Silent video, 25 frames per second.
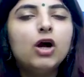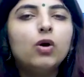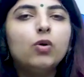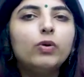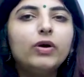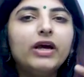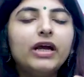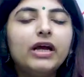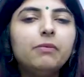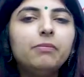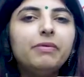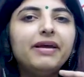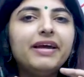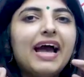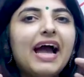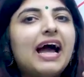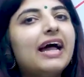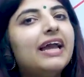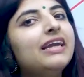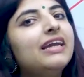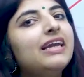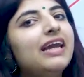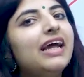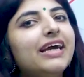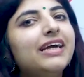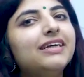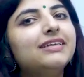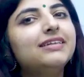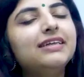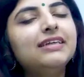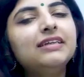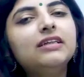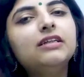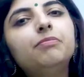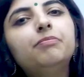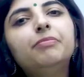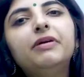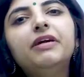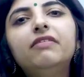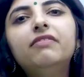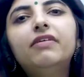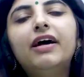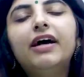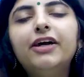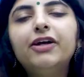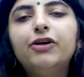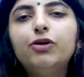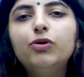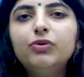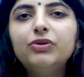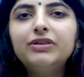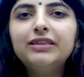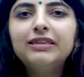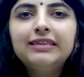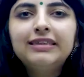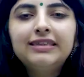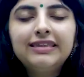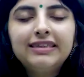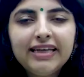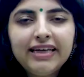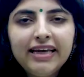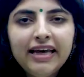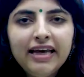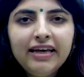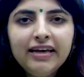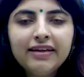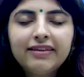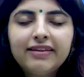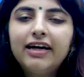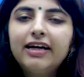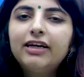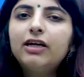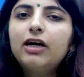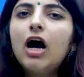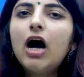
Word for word: we will be analyzing the PYQs and seeing that